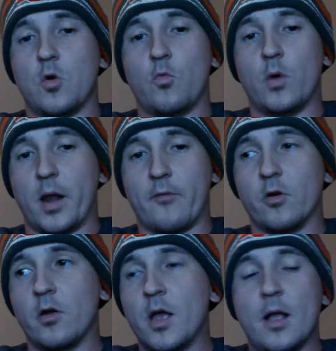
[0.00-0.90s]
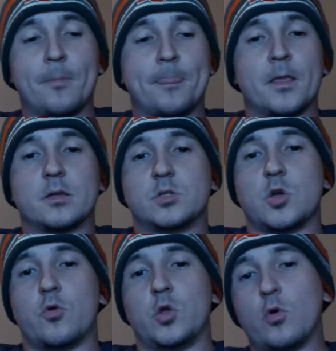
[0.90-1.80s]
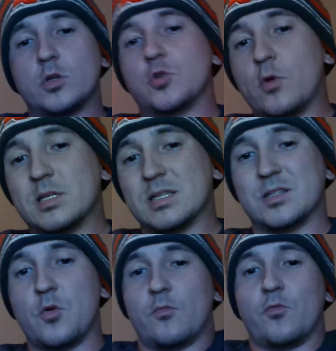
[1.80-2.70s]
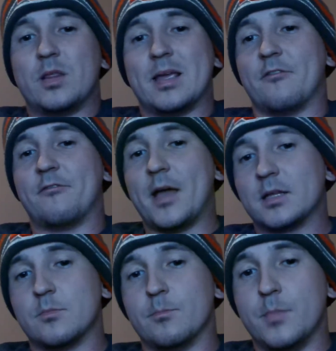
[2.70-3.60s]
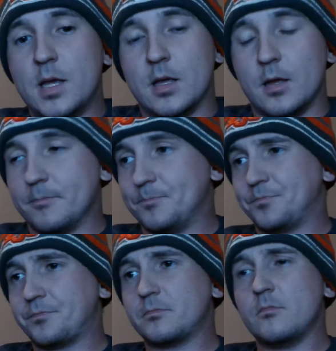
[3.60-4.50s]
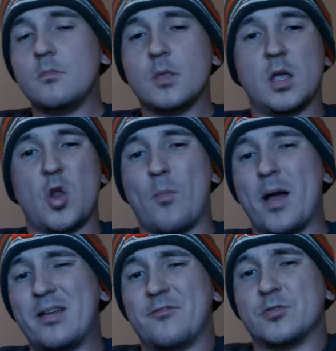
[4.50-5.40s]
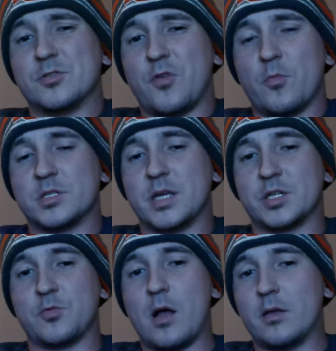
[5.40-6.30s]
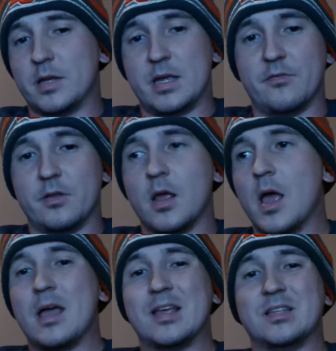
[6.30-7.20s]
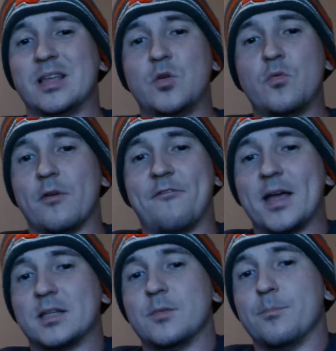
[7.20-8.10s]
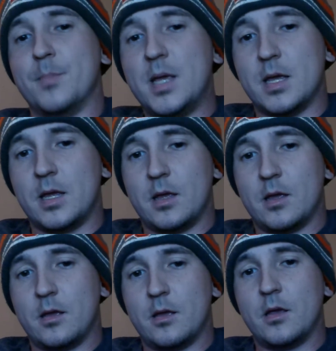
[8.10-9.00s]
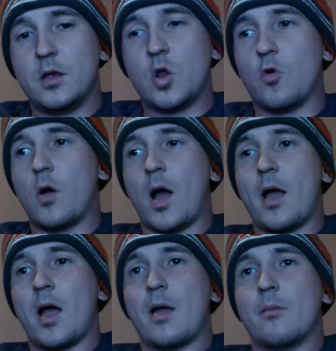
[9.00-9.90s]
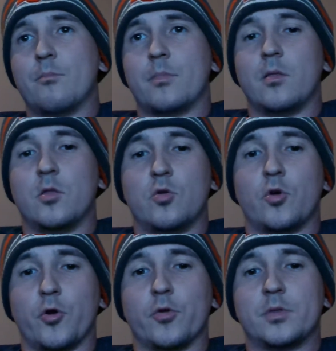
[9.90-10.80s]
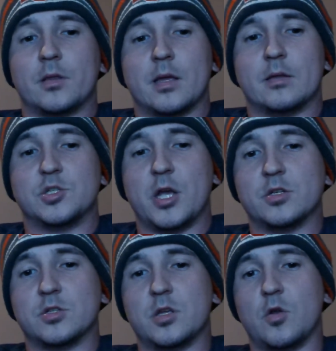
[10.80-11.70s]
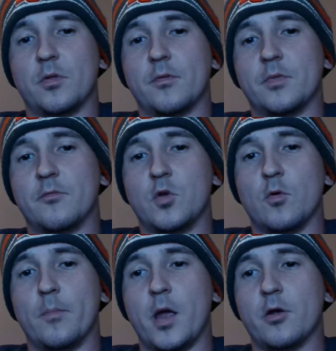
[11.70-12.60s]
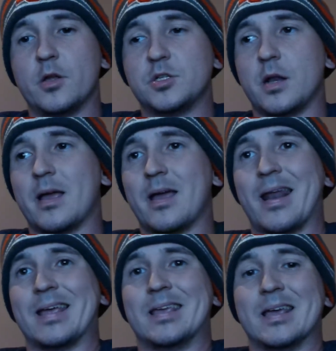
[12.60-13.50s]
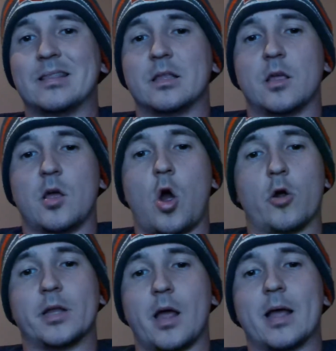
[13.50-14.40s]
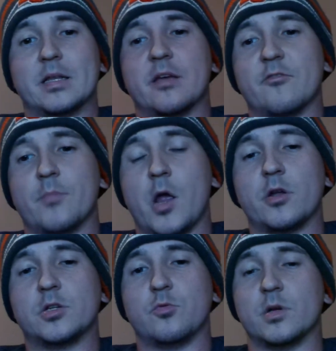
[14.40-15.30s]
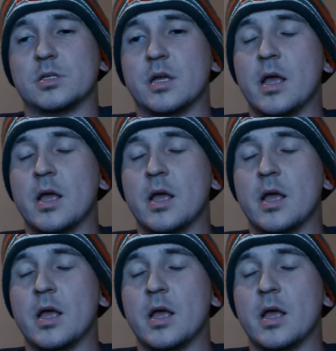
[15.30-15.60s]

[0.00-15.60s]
whatever. So your choices don't really affect me. My views of homosexuality, even, they don't affect me. I'm a little hurt that they changed the view of marriage, and I get that our idea of marriage was